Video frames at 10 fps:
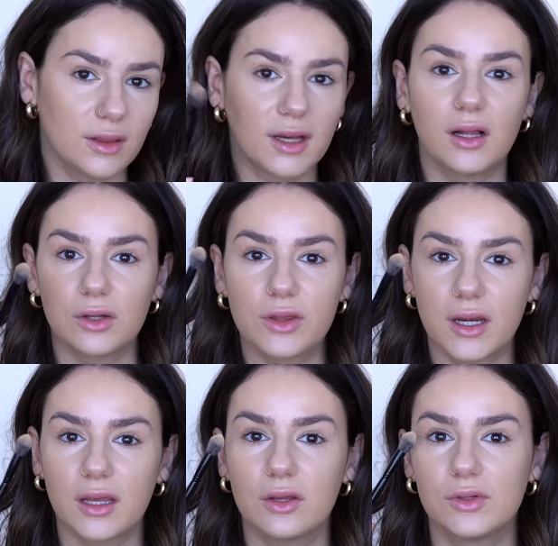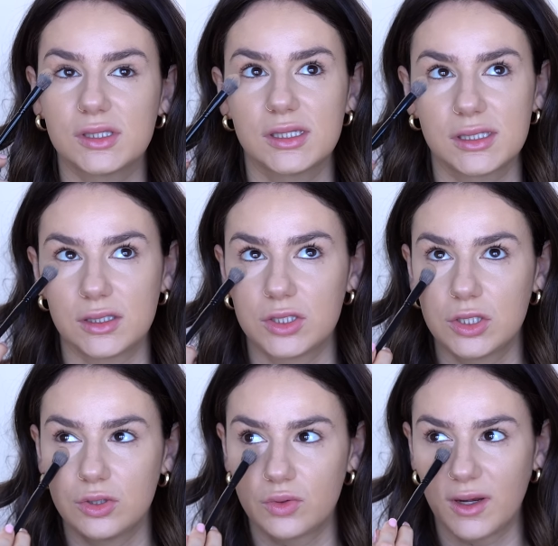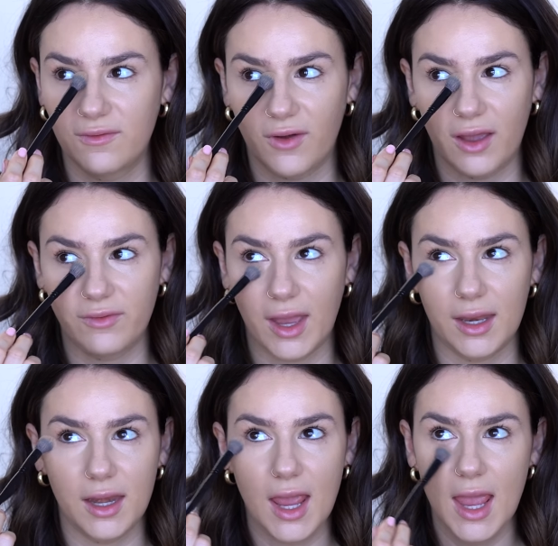the color that I used is the 225N